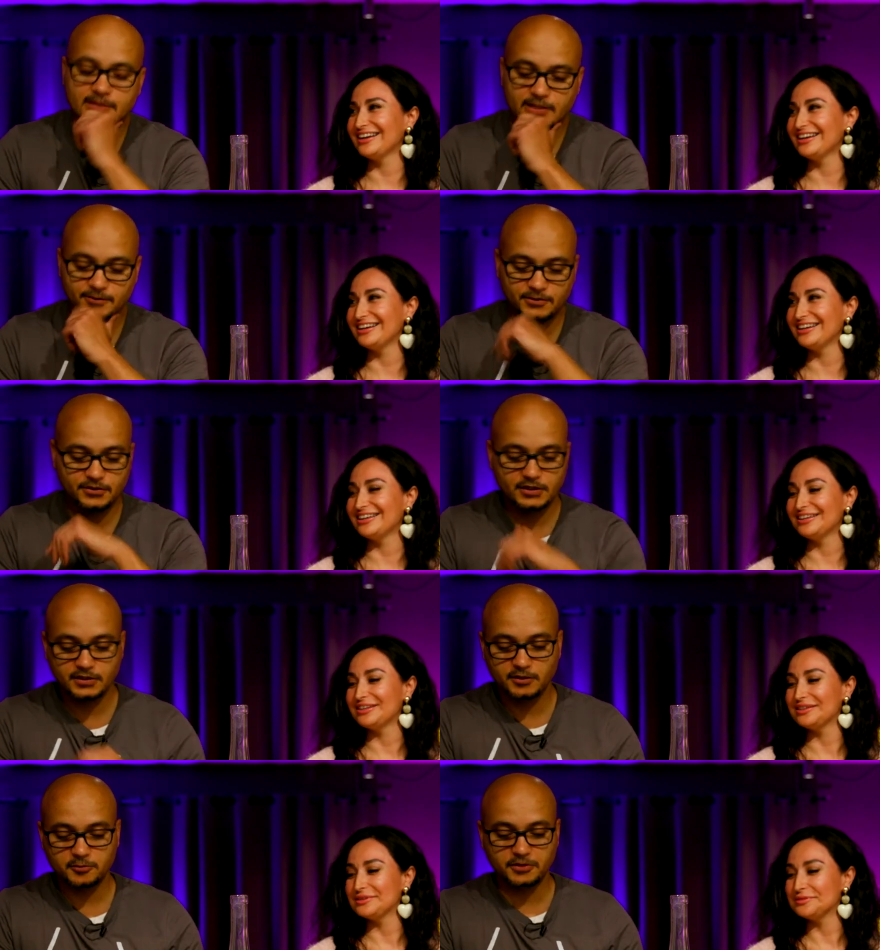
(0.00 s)
Speaker 1: If you
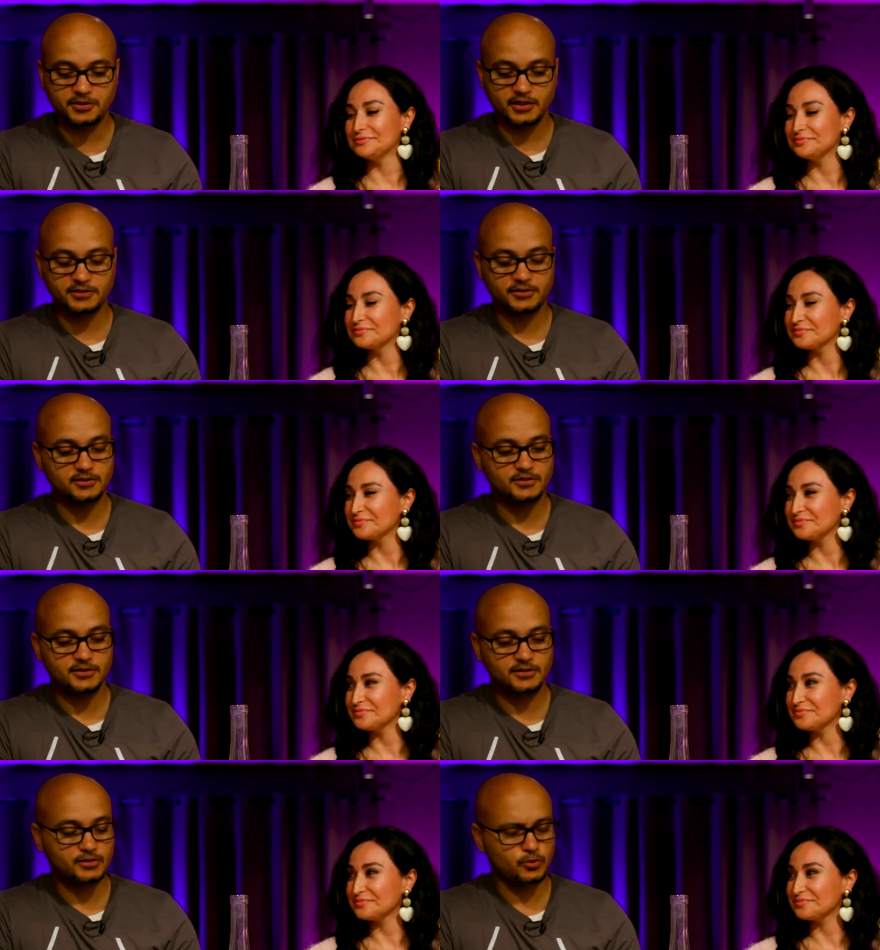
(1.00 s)
did a reduction of
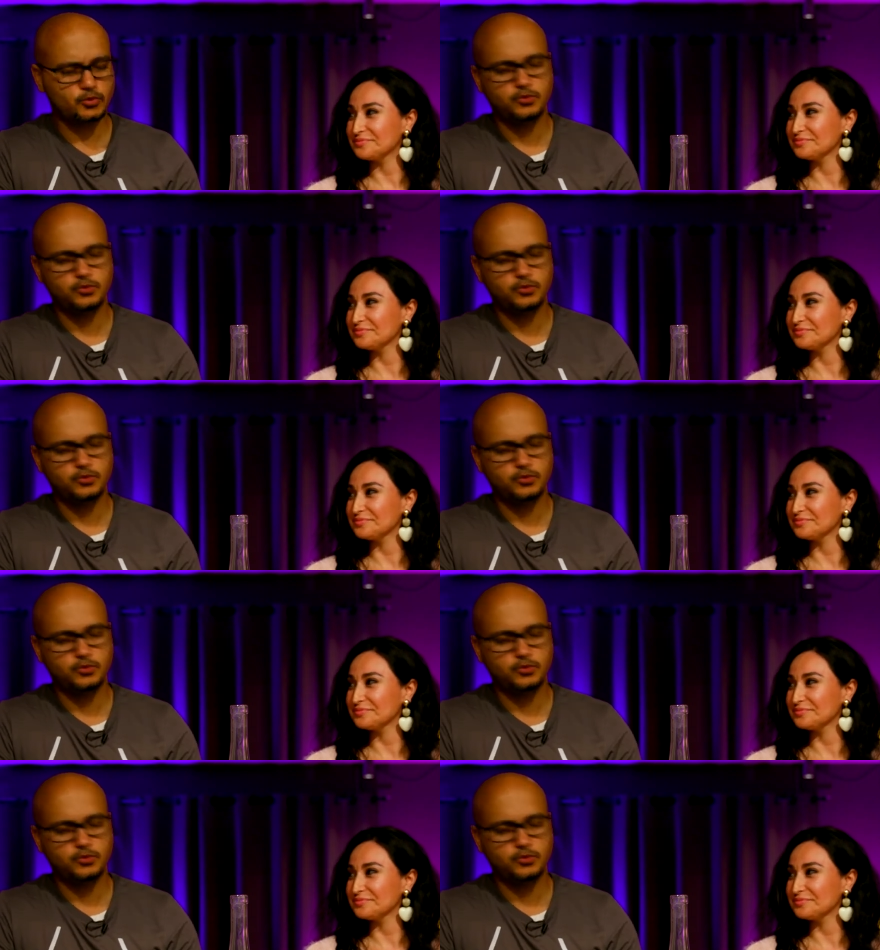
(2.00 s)
this,